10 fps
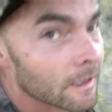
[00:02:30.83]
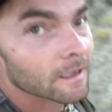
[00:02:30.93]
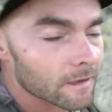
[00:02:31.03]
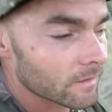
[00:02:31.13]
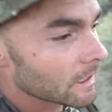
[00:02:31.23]

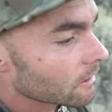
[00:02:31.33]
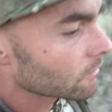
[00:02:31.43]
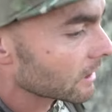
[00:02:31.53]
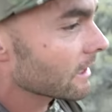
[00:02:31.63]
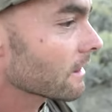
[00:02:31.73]
if they go
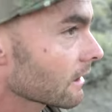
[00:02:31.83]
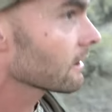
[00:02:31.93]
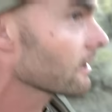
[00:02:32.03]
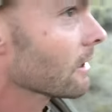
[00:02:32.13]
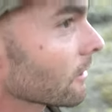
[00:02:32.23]
where I think
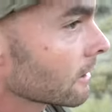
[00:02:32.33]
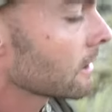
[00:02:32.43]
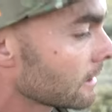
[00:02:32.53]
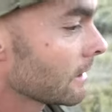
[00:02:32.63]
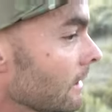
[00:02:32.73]
they're going, I'm
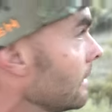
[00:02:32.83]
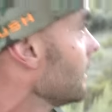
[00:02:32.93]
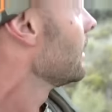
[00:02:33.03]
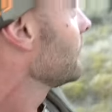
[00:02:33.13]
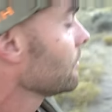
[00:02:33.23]

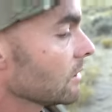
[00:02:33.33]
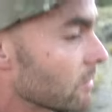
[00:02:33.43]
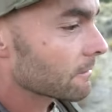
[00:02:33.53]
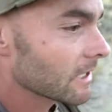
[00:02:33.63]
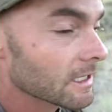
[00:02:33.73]
gonna be
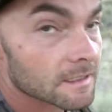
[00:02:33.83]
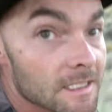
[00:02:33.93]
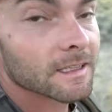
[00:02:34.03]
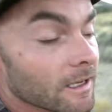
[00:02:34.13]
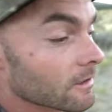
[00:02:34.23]
bummed I didn't
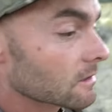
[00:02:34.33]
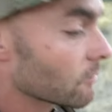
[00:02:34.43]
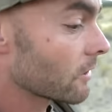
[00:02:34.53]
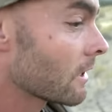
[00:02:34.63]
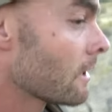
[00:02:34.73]
sit there this
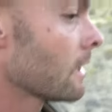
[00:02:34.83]
morning.